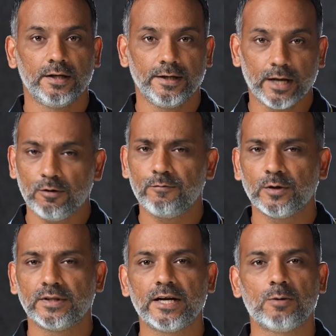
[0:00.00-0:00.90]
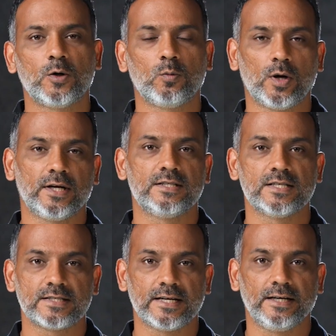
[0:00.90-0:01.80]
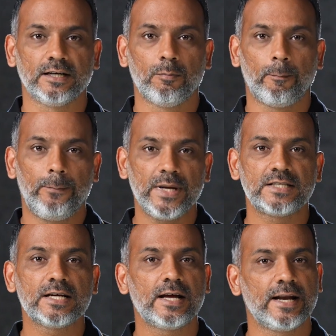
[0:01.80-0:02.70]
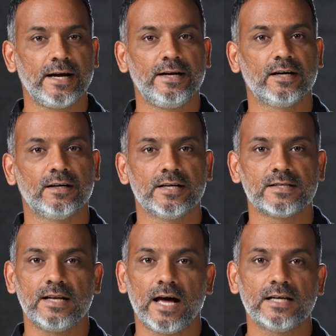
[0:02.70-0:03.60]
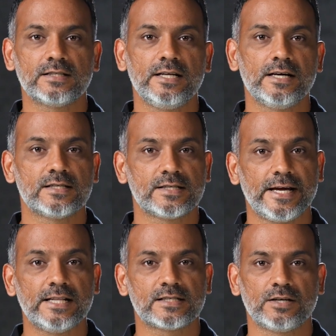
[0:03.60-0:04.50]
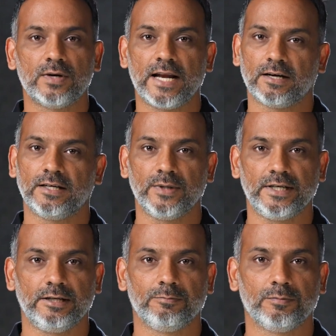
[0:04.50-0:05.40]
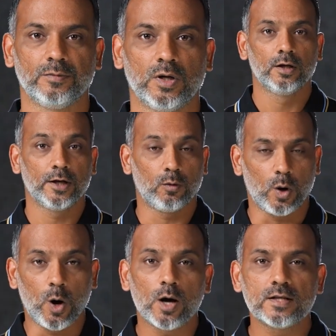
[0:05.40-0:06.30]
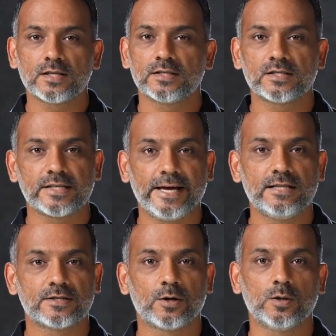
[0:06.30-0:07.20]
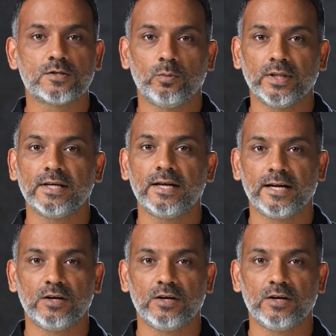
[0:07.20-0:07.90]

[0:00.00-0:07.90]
Now, if you think about what I just said, pitching an idea is largely a sales-driven activity. Now, all such sales roles within an